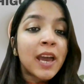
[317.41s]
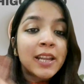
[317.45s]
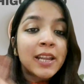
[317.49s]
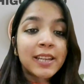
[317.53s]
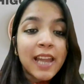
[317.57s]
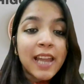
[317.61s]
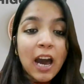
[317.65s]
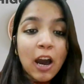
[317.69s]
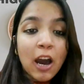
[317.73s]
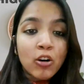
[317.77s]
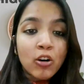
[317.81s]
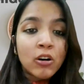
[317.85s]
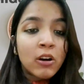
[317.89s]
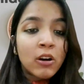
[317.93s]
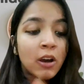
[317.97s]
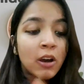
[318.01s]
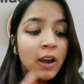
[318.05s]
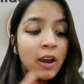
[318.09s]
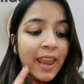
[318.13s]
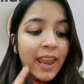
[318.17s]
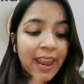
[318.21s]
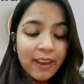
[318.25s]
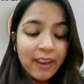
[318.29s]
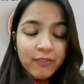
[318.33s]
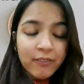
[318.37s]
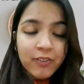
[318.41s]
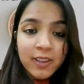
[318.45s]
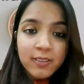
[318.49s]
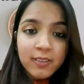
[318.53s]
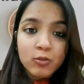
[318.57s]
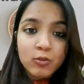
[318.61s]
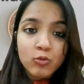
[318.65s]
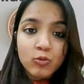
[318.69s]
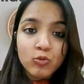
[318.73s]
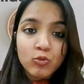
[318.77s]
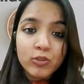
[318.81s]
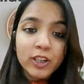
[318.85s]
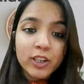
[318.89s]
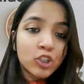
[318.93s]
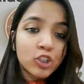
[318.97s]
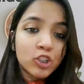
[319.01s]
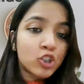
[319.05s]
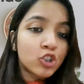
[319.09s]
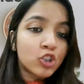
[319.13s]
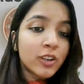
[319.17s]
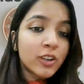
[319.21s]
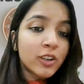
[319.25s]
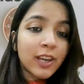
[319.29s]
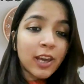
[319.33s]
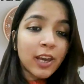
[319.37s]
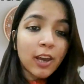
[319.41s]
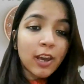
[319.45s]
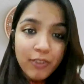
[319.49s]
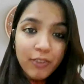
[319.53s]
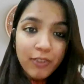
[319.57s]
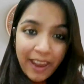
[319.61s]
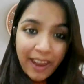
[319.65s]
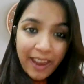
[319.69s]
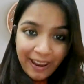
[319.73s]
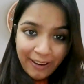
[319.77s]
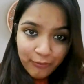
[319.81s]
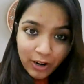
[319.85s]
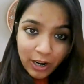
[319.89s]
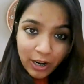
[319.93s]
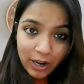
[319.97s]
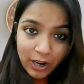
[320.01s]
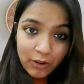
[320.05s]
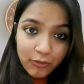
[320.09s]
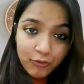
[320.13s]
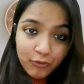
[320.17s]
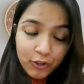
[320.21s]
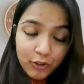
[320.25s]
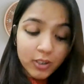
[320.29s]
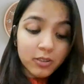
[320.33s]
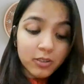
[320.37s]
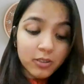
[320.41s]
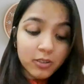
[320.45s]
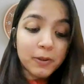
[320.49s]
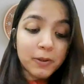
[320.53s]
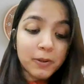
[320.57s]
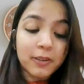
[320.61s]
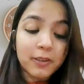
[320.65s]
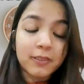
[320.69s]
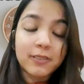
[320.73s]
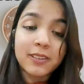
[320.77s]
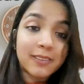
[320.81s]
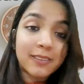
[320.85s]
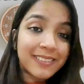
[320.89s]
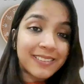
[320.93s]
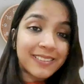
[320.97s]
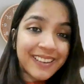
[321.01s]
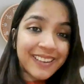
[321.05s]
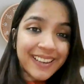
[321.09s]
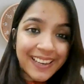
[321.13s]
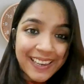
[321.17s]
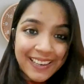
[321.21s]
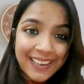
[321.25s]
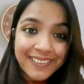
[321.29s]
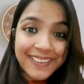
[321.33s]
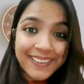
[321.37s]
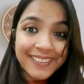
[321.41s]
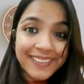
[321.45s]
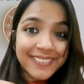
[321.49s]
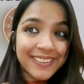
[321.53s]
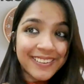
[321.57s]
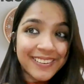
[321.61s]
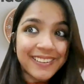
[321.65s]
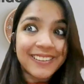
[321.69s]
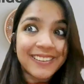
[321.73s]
Now, every student should give FR first because it's the easiest.